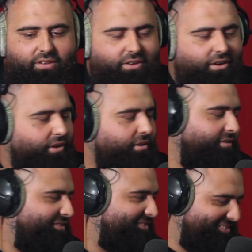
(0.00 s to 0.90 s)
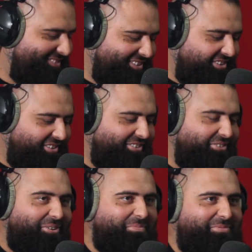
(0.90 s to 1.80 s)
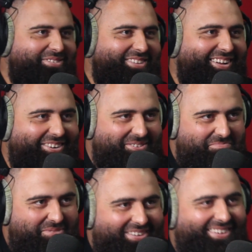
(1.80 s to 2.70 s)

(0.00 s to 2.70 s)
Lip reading: Oh, don't get me started on Meek.